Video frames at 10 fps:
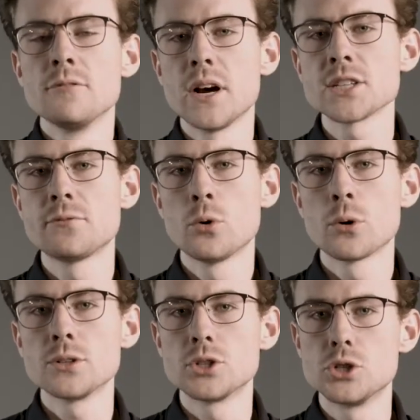Fast
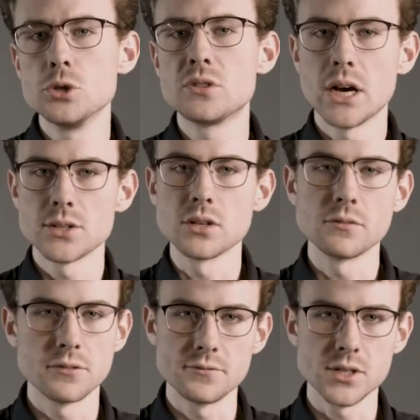forward to
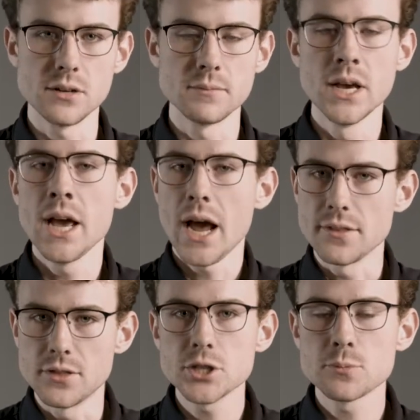2015. At this